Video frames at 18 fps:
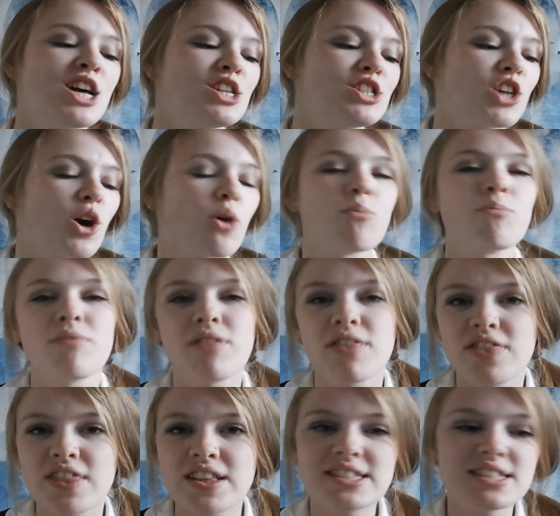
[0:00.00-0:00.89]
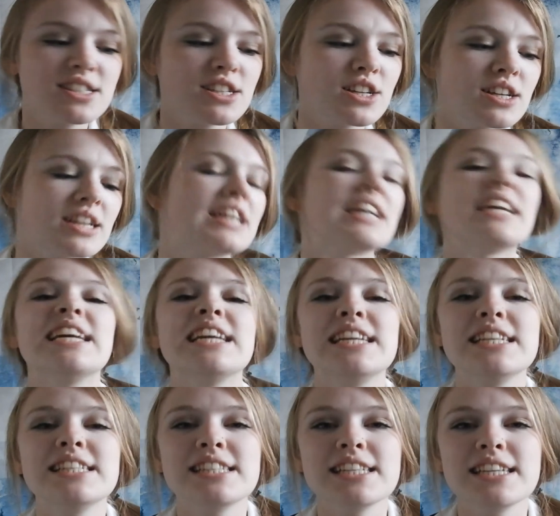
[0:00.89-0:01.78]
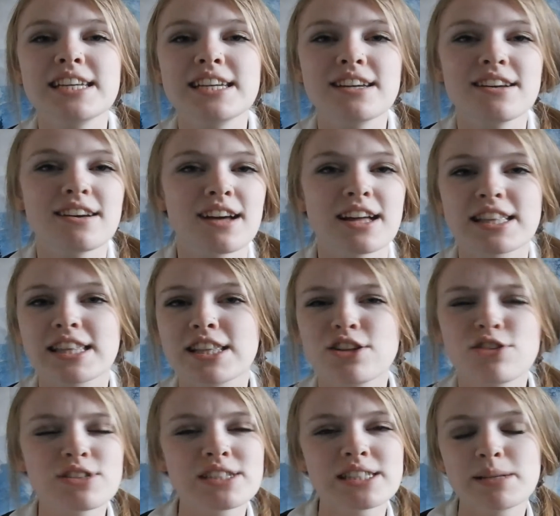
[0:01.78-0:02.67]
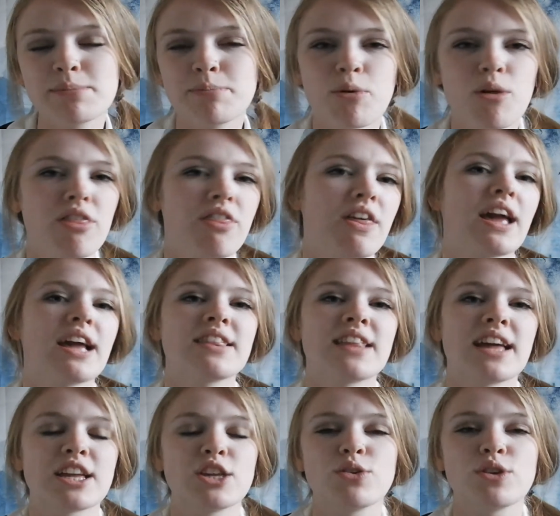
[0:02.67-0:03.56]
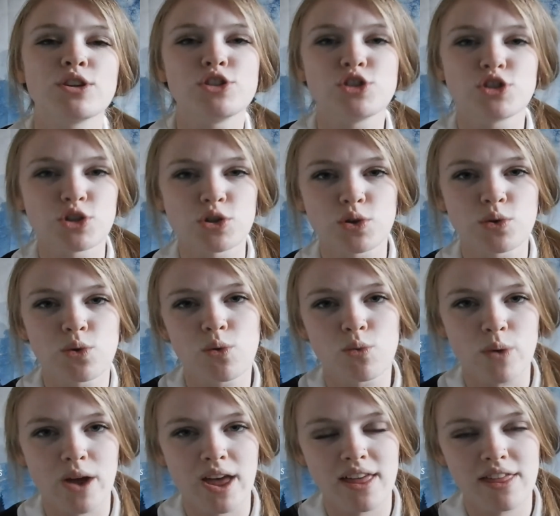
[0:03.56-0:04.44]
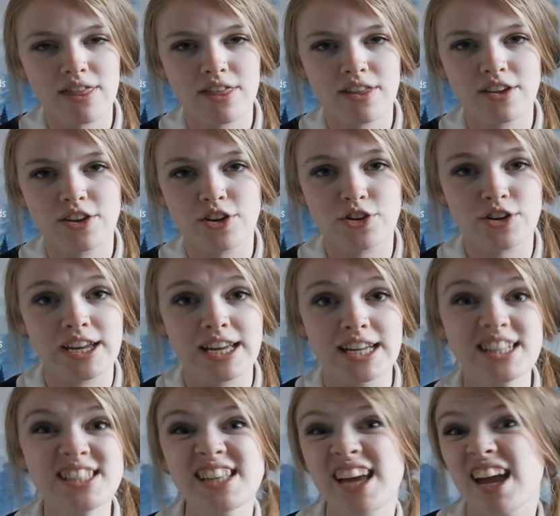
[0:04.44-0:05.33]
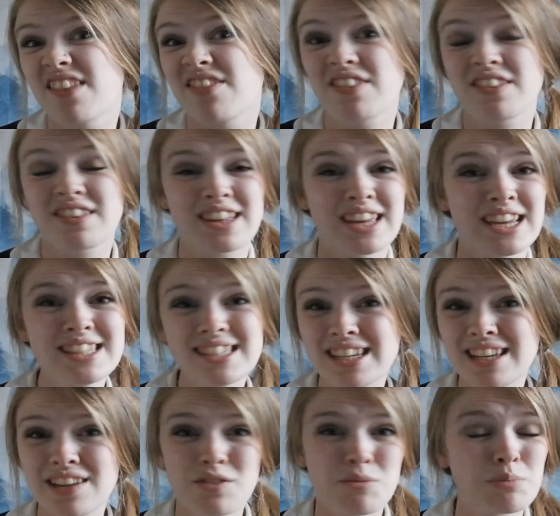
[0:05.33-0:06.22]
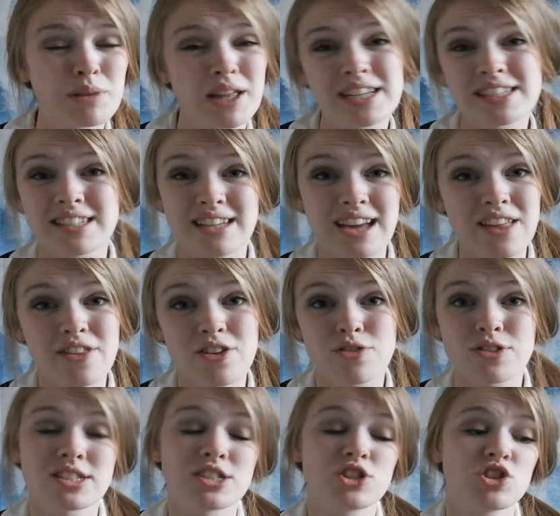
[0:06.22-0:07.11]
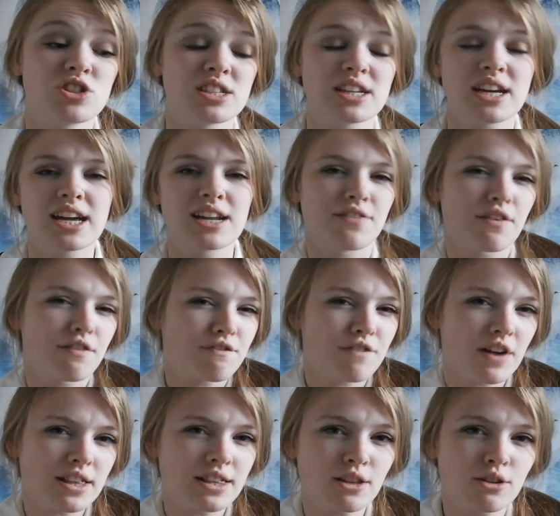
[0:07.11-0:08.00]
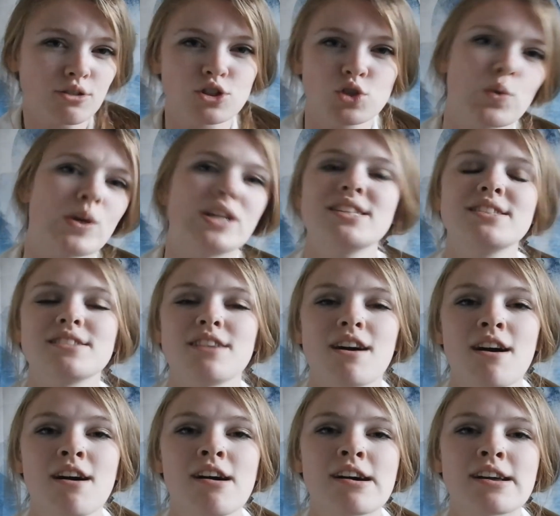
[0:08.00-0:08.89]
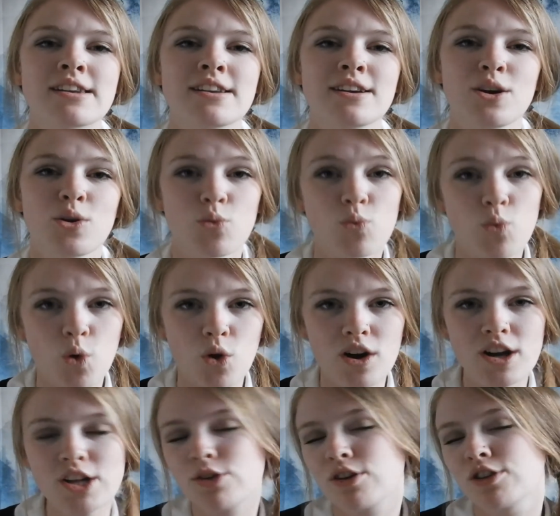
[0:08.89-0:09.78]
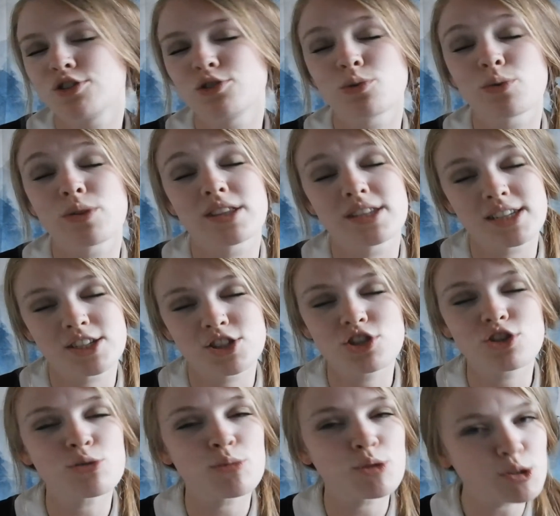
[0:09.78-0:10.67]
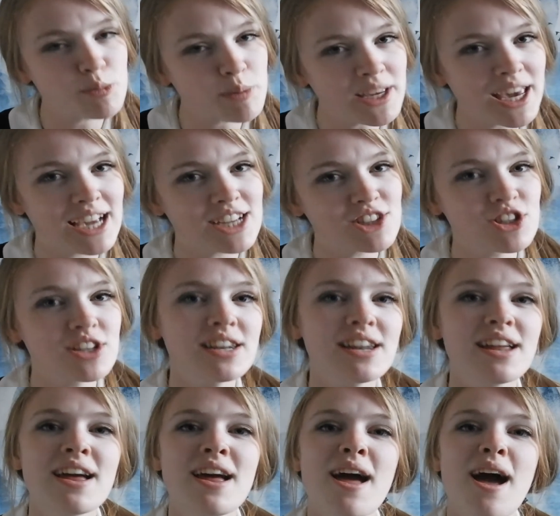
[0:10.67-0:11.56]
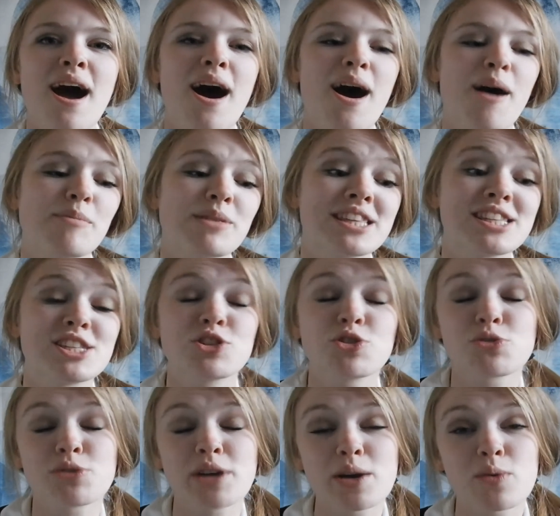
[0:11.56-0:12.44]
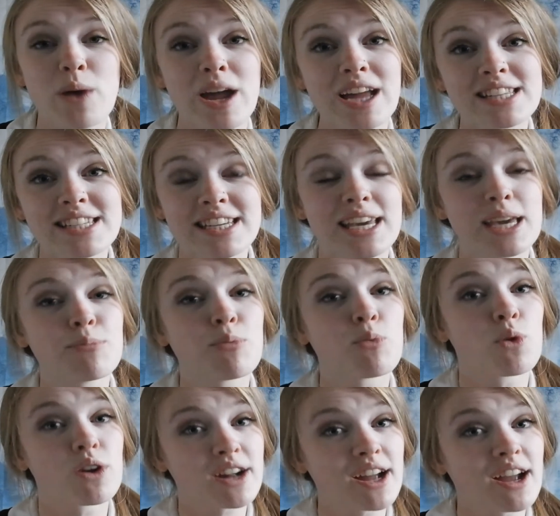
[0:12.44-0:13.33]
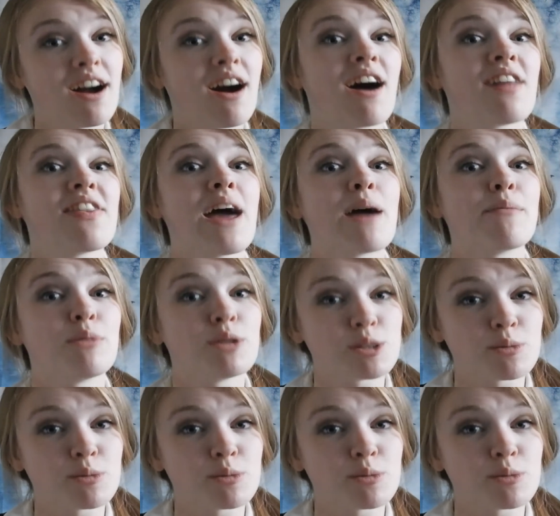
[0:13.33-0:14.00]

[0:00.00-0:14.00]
So this is a little simple thing that you can do with your kids, and kids can even play together. This is just a kind of a fun little twist on War. You can do it with addition or multiplication, but this is a great way to keep working on that